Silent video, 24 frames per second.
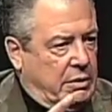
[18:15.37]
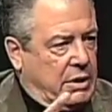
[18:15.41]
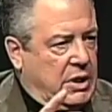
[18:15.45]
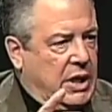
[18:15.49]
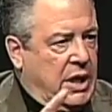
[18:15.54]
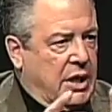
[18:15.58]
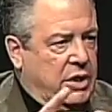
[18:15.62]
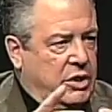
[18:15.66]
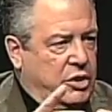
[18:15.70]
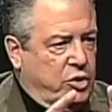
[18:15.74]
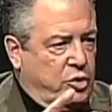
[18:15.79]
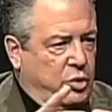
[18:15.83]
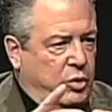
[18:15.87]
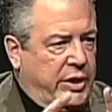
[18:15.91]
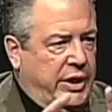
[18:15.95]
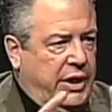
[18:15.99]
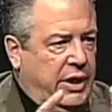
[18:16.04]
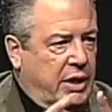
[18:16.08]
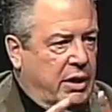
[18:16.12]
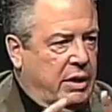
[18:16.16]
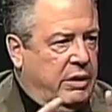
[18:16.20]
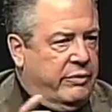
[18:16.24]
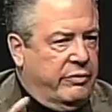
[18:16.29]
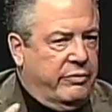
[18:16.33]
or
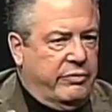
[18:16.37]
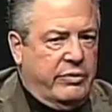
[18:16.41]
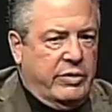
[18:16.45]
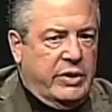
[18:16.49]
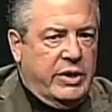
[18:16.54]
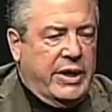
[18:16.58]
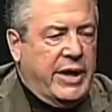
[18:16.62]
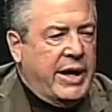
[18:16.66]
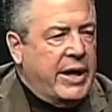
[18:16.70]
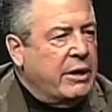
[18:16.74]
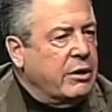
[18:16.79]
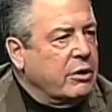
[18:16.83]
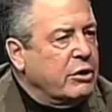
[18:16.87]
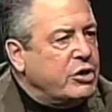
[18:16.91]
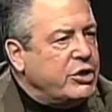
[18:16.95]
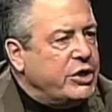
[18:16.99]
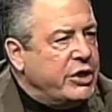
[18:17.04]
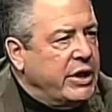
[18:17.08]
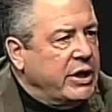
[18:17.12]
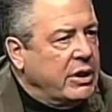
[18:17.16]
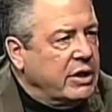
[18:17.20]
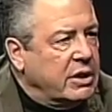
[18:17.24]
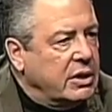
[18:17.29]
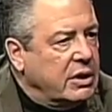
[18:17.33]
conjoining of
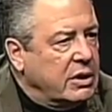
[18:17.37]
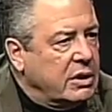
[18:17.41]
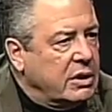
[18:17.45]
energy,